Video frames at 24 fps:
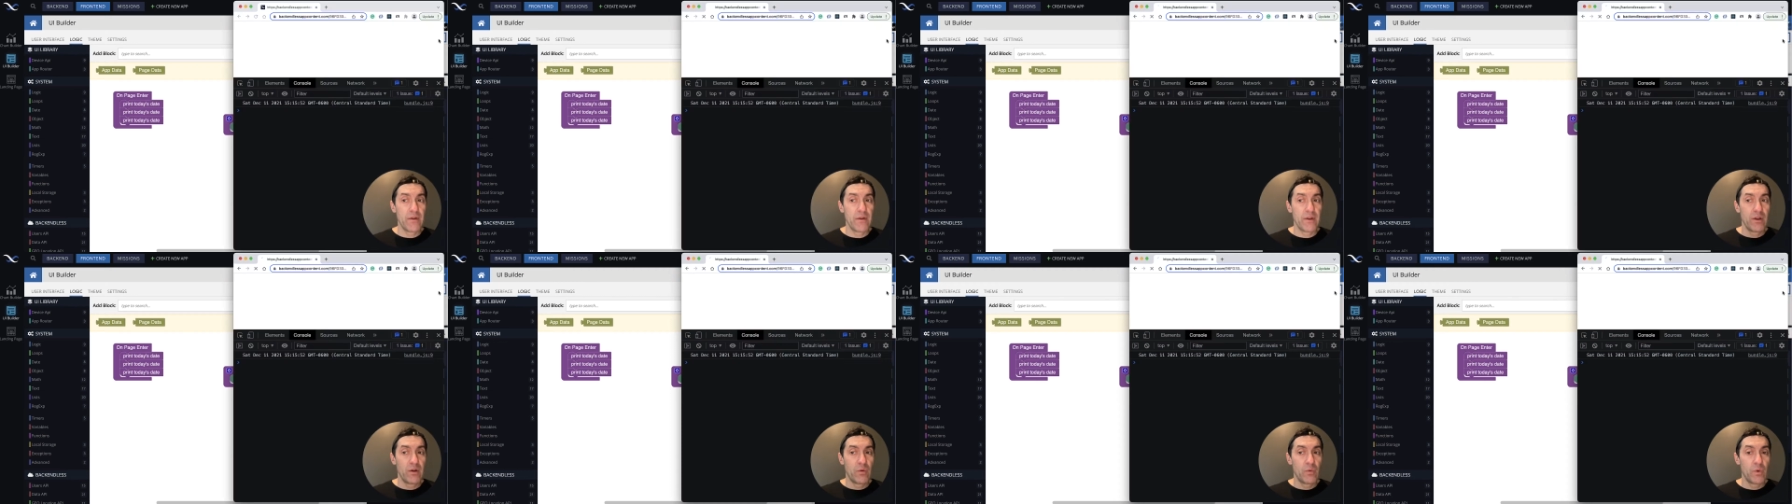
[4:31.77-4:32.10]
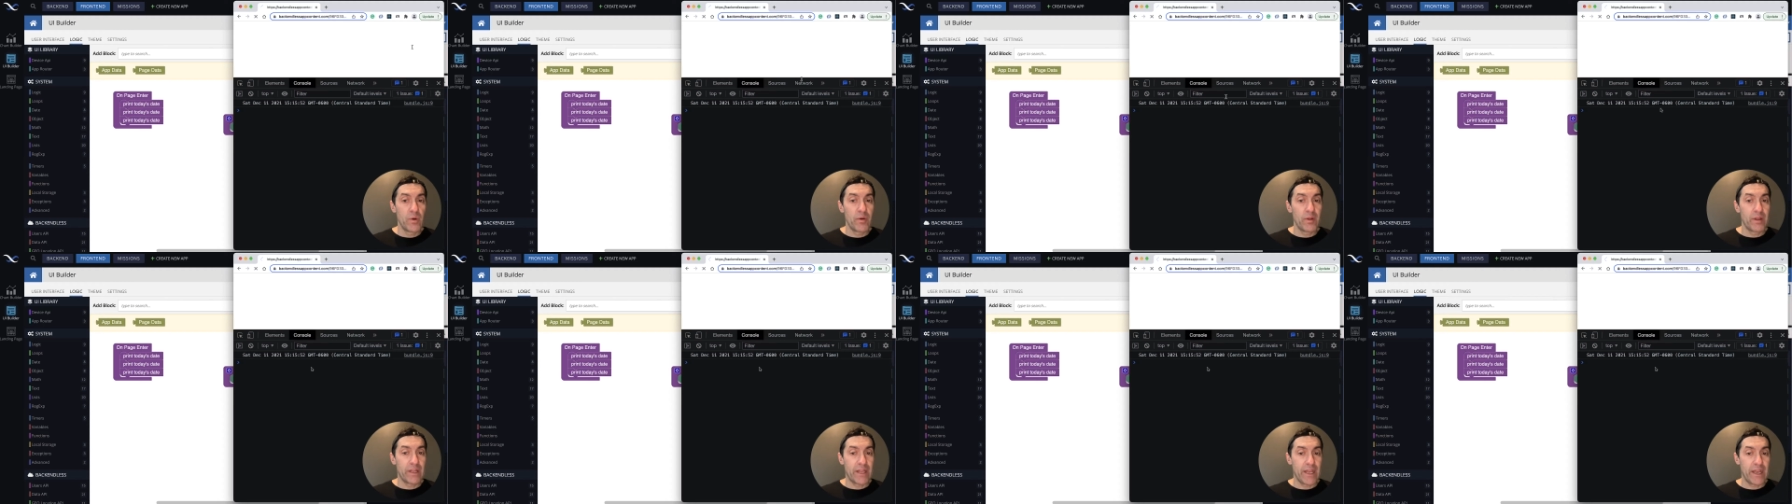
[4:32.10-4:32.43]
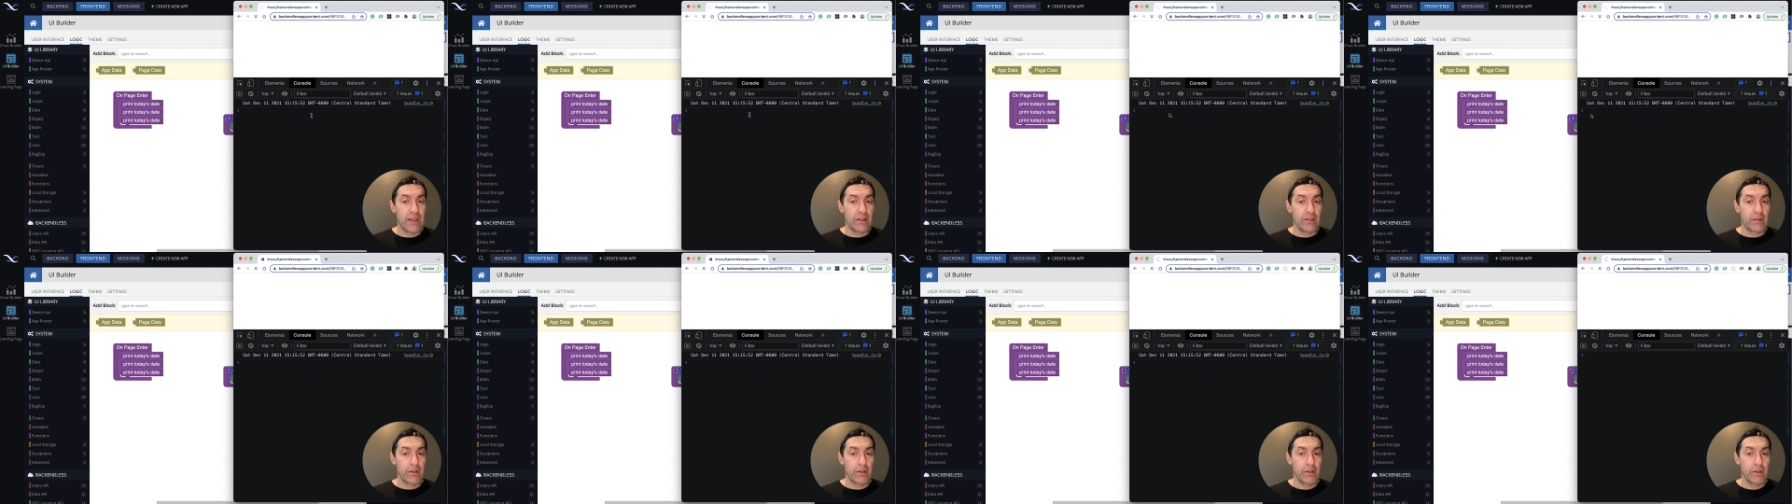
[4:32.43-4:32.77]
we will
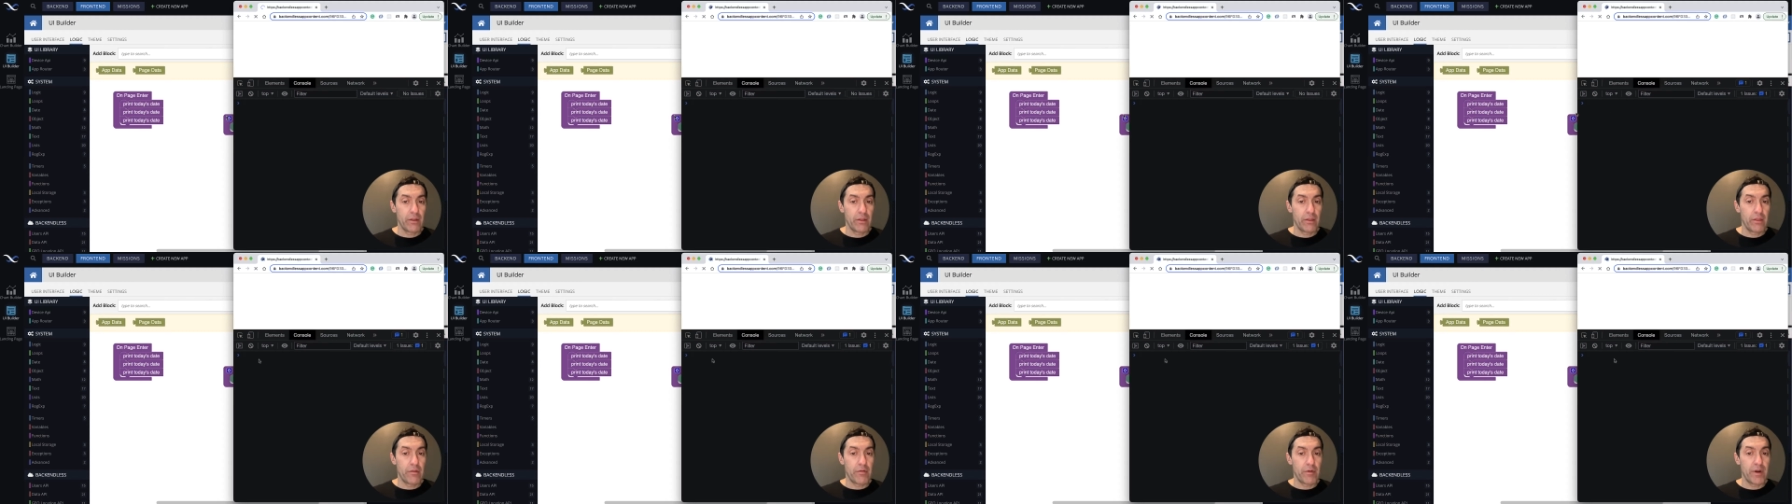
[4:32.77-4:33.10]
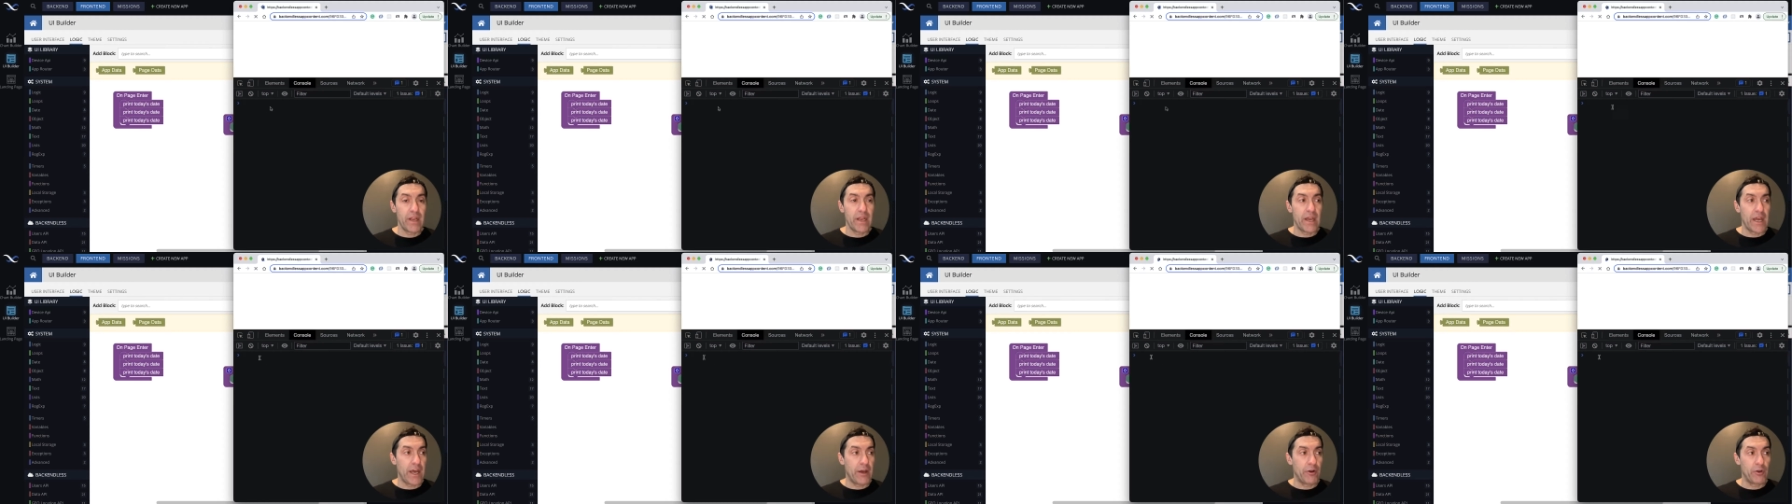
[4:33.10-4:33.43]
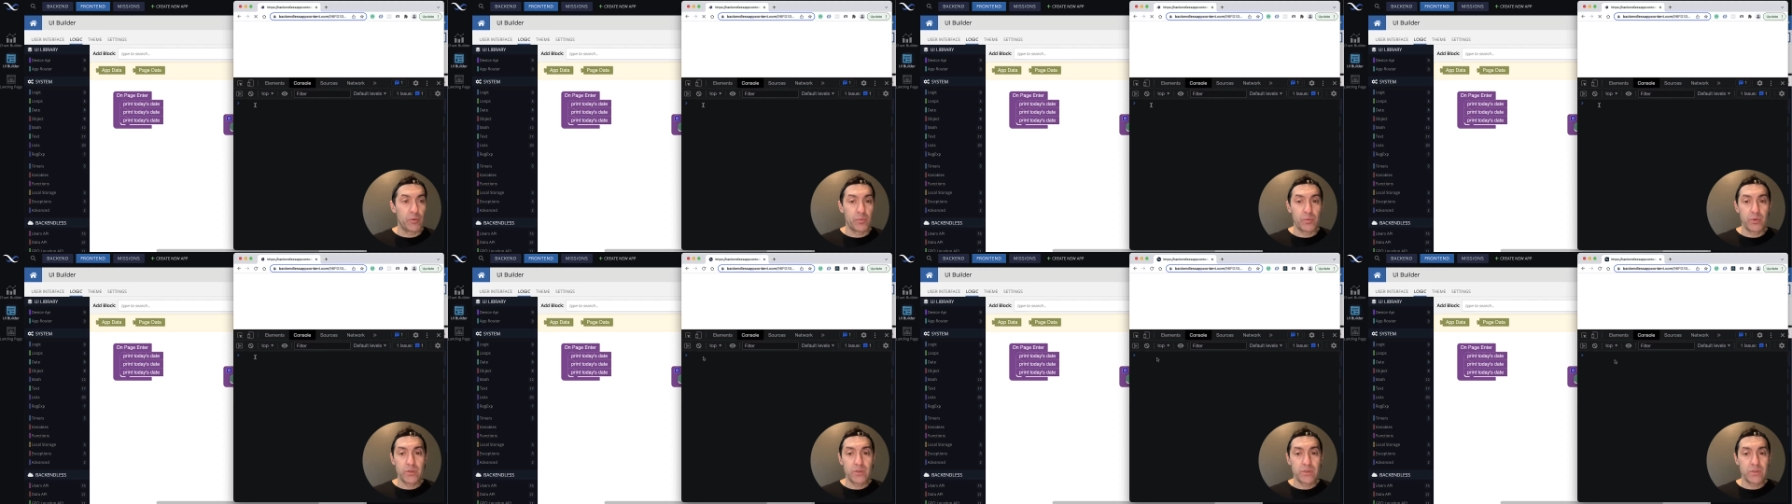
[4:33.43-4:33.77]
get three
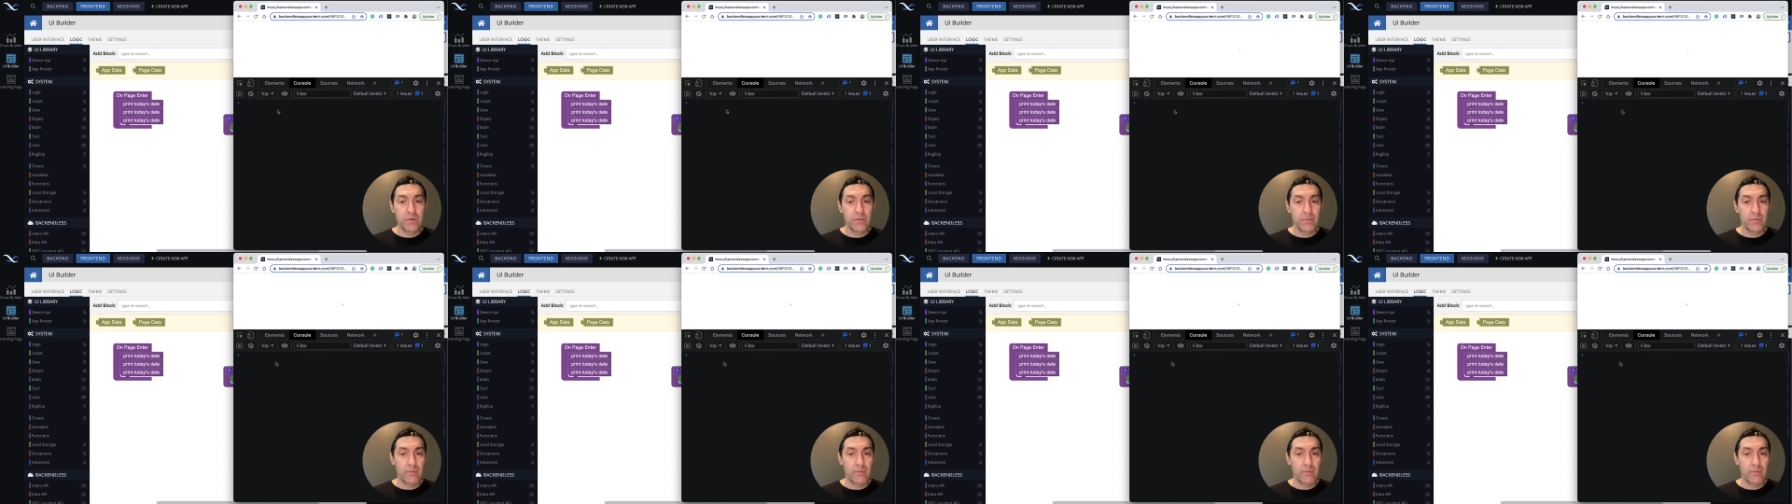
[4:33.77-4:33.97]
outputs